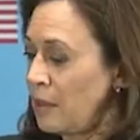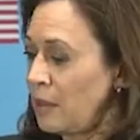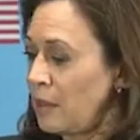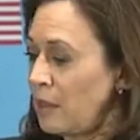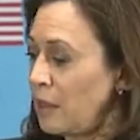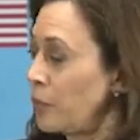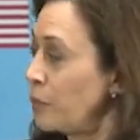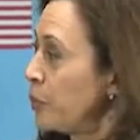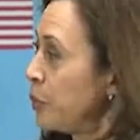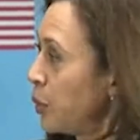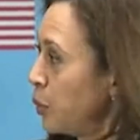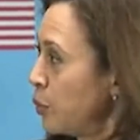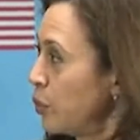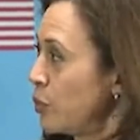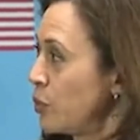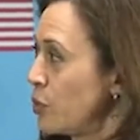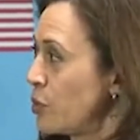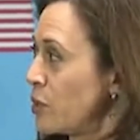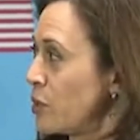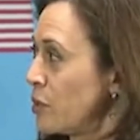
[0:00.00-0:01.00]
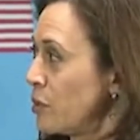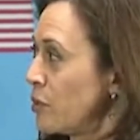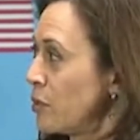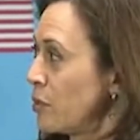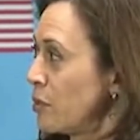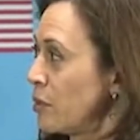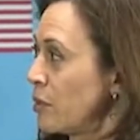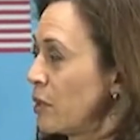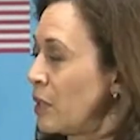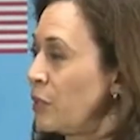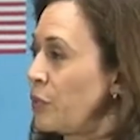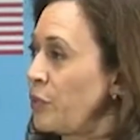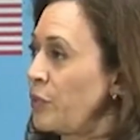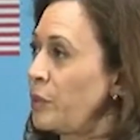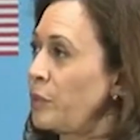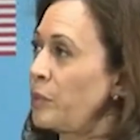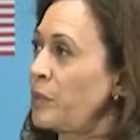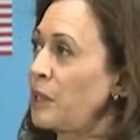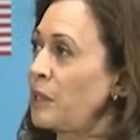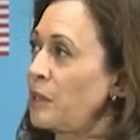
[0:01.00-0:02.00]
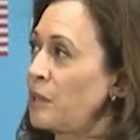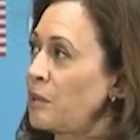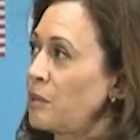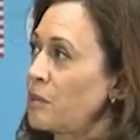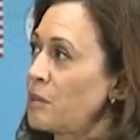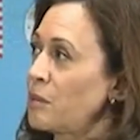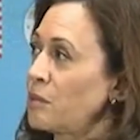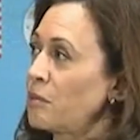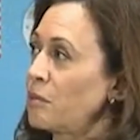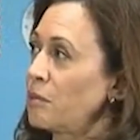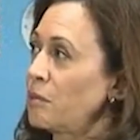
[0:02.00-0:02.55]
abuse if it means